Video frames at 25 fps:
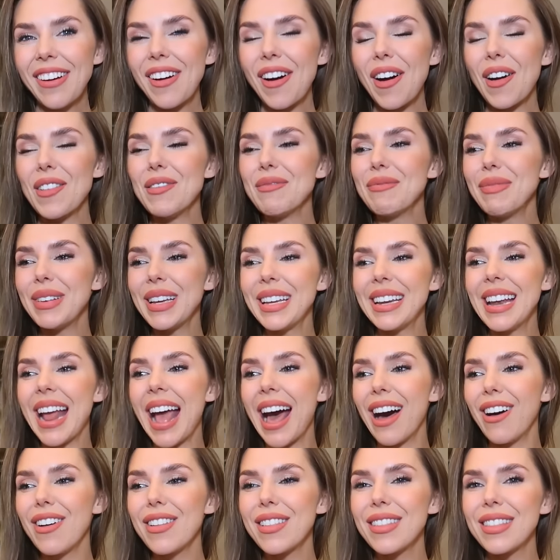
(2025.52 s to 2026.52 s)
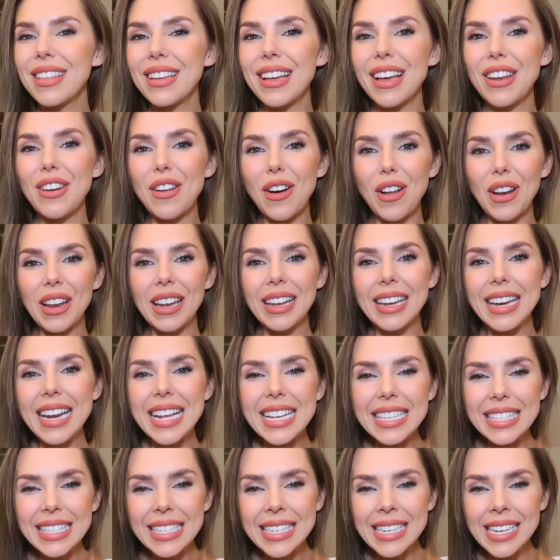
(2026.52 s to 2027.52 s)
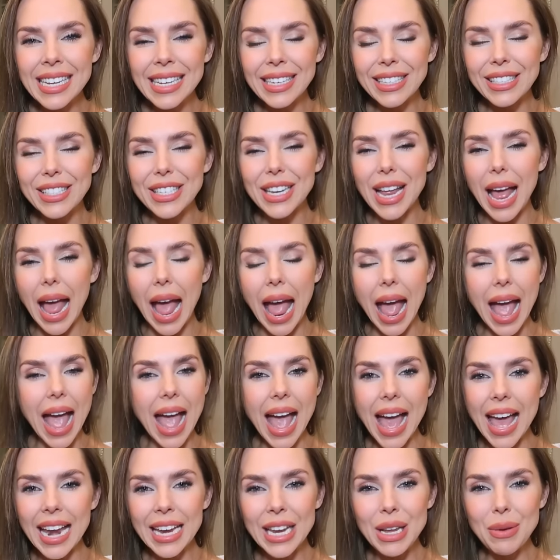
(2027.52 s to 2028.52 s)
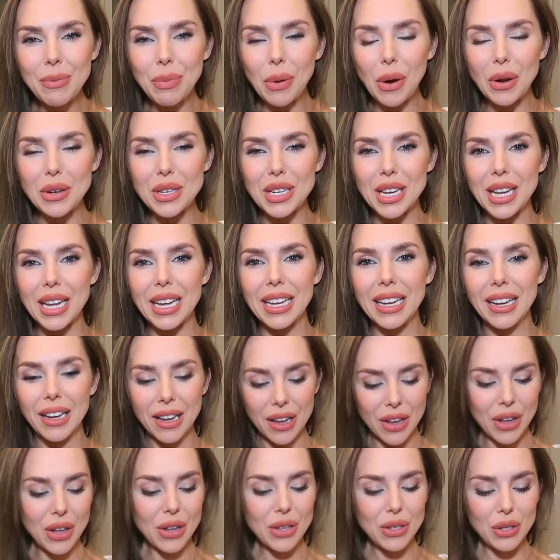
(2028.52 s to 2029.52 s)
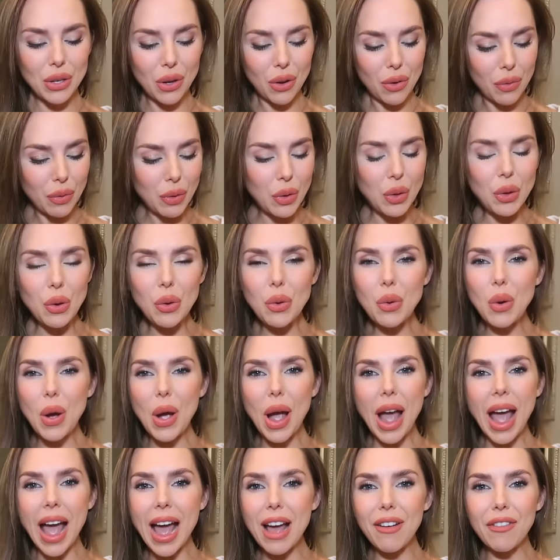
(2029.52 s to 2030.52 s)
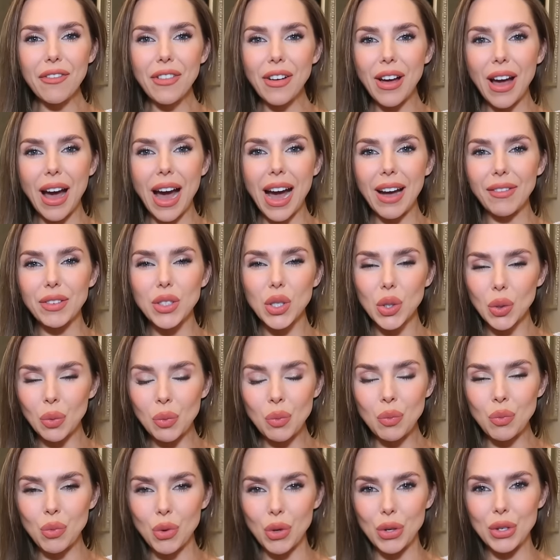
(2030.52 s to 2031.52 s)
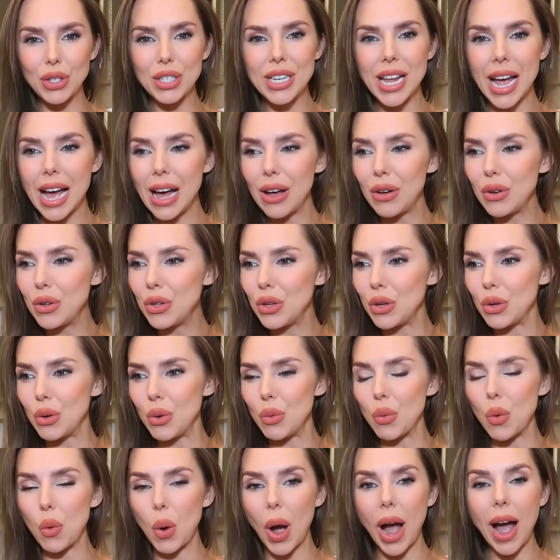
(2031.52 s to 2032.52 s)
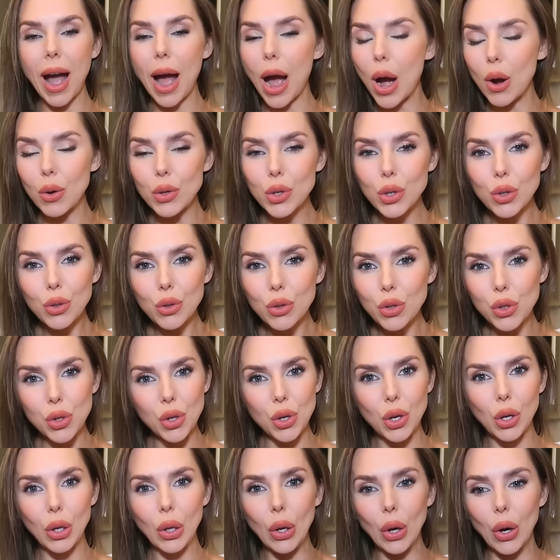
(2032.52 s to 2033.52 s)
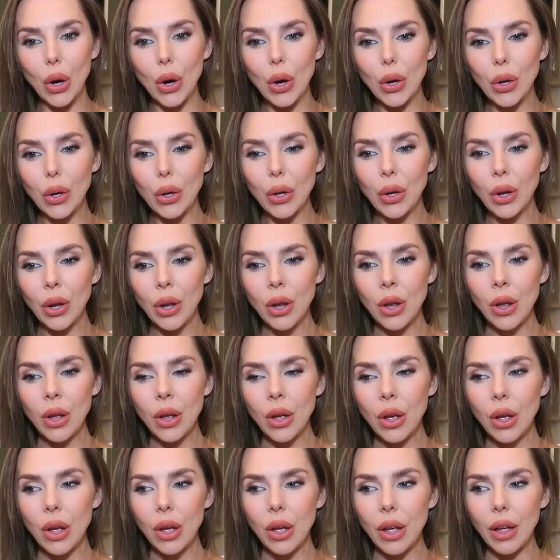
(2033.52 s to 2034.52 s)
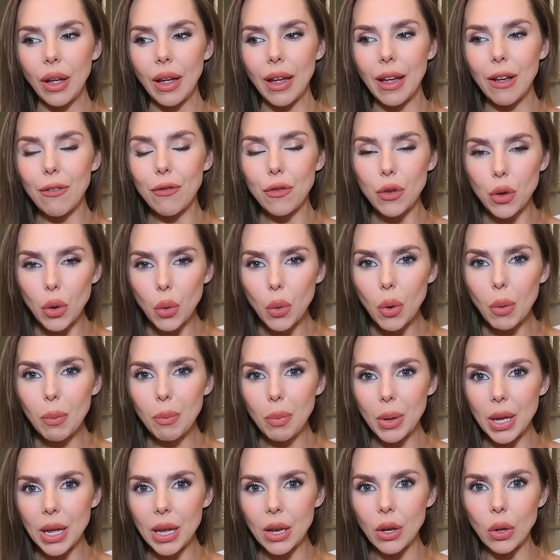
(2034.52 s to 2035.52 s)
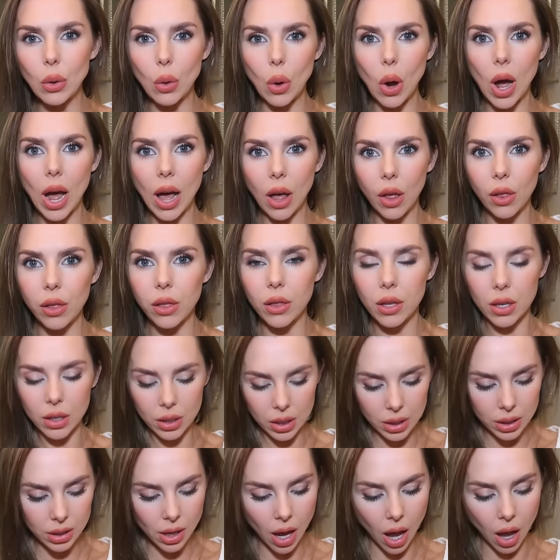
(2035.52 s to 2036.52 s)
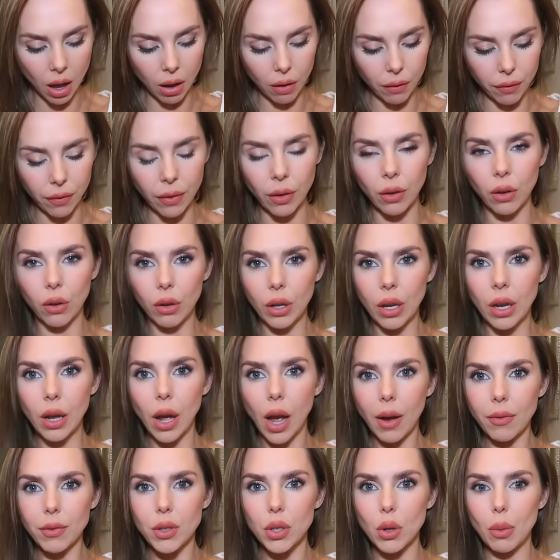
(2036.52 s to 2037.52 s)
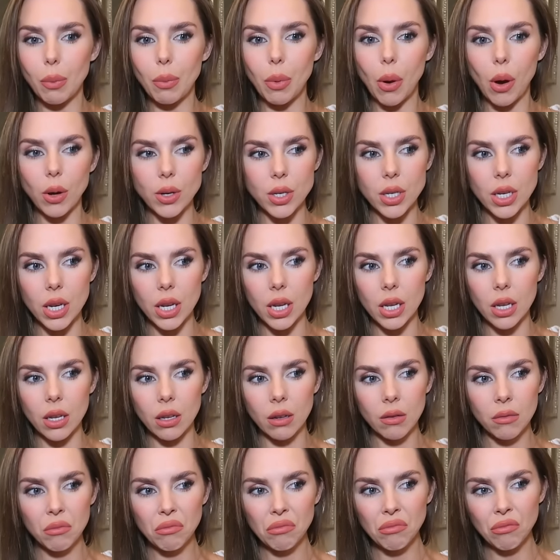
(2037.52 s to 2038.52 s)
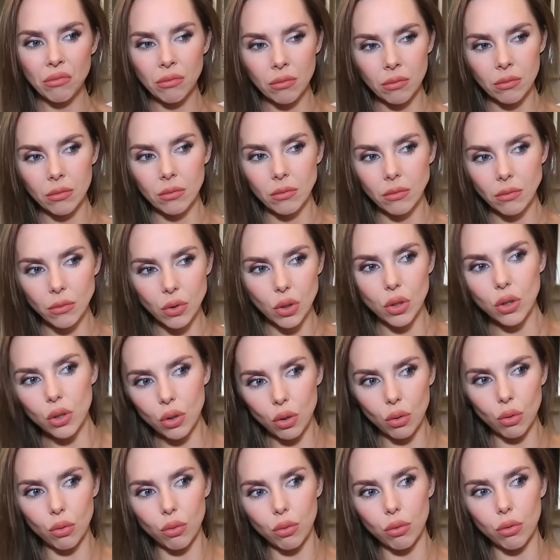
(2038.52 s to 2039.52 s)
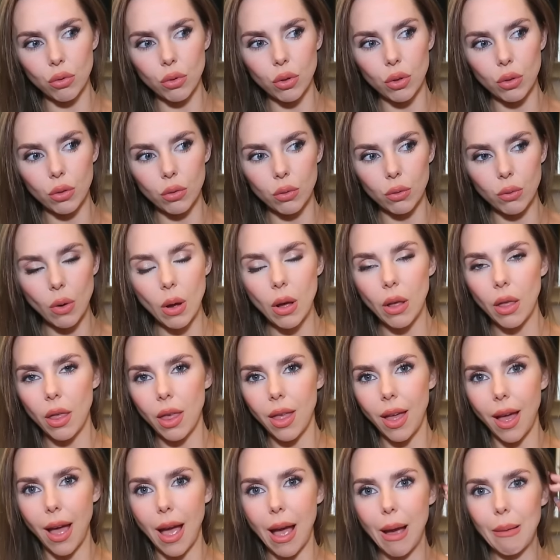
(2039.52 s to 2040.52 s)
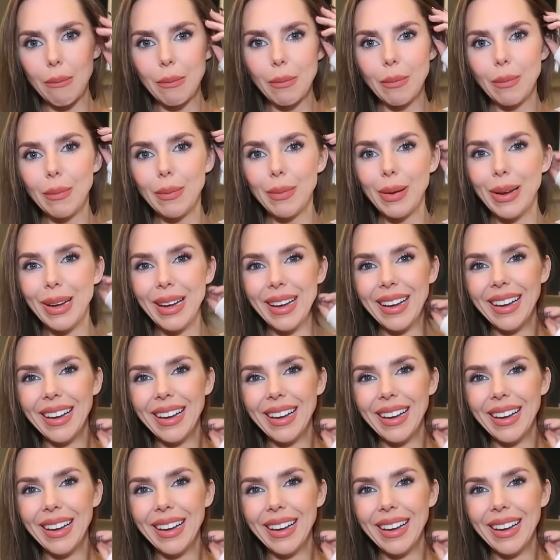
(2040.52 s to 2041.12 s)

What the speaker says: on being healthier, not listening to anybody. So if you ever have someone tell you how you should look, if you are being your healthiest self and looking after your body, screw them.